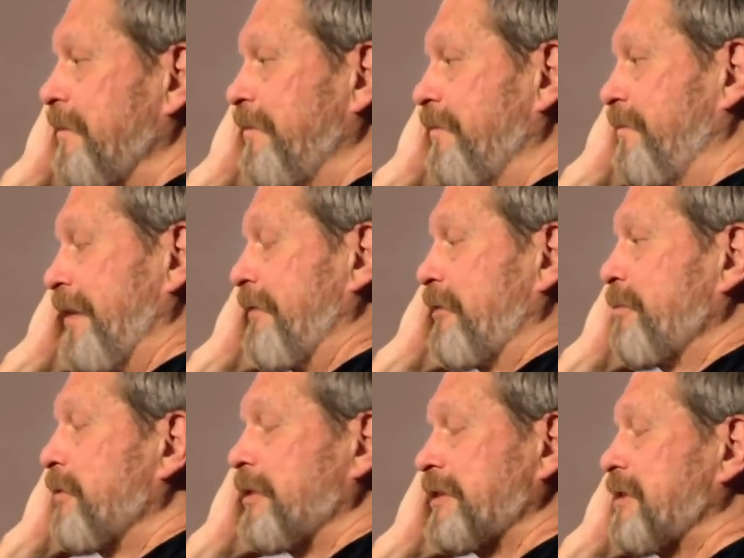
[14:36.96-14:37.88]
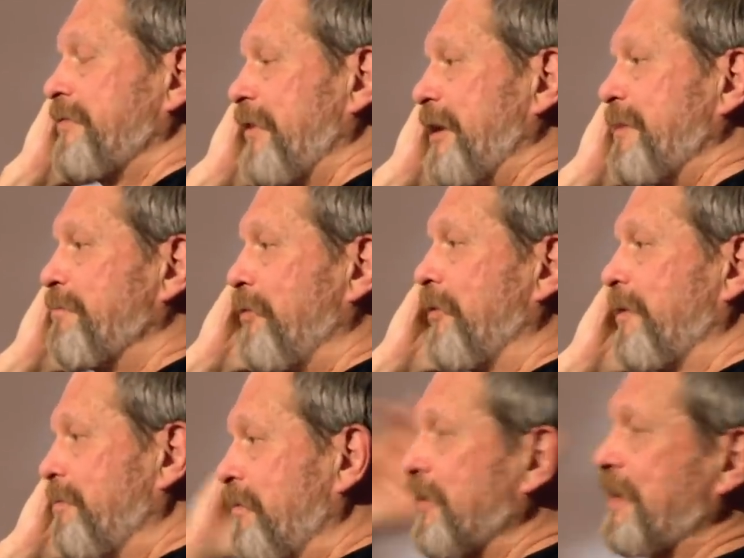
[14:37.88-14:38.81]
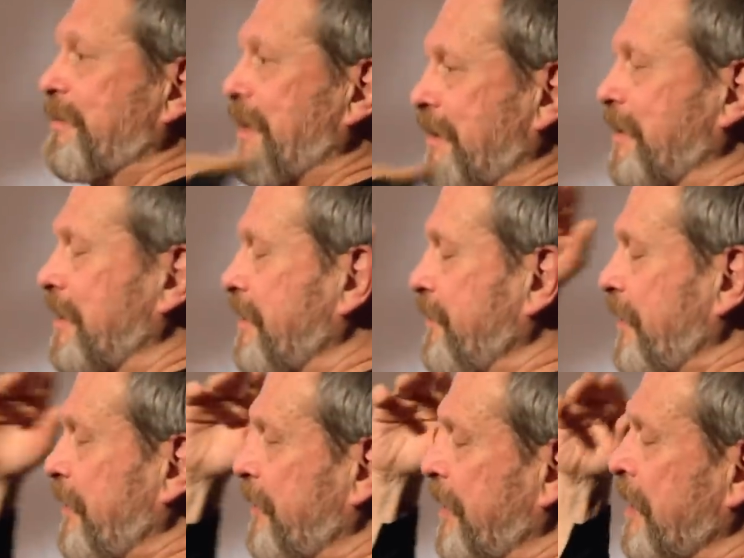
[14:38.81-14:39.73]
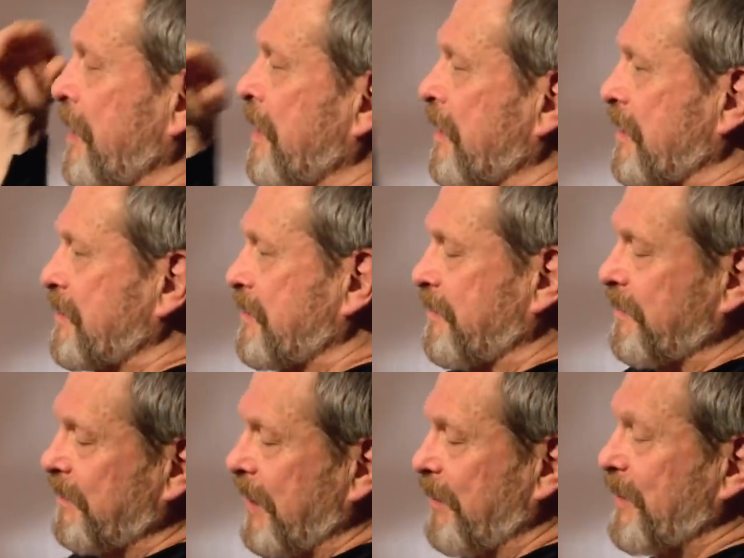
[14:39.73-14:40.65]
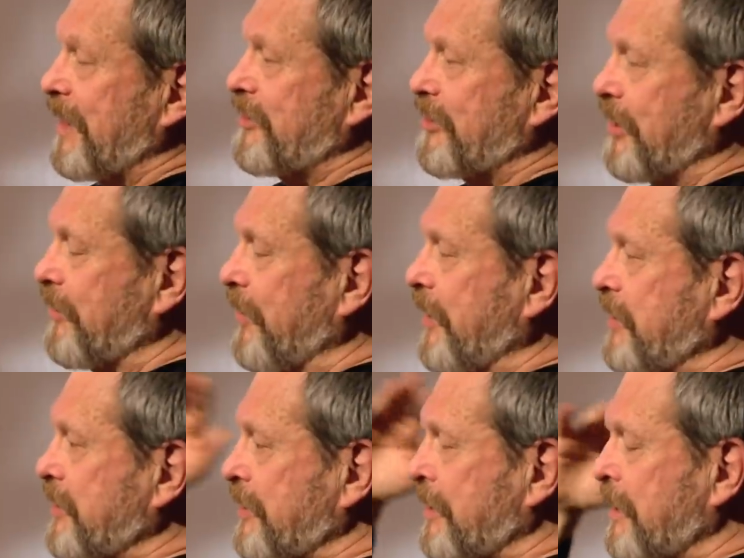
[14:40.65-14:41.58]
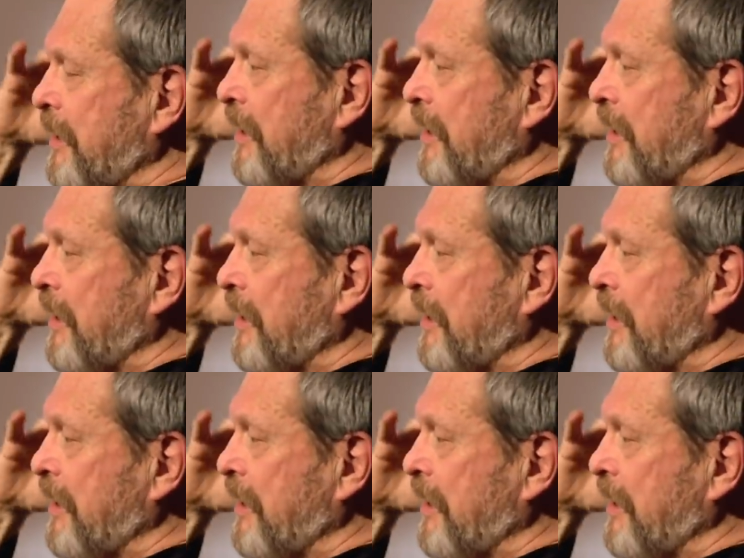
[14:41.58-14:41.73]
favorite books. It's a very important book in my life, anyway, because mm. I'm that generation.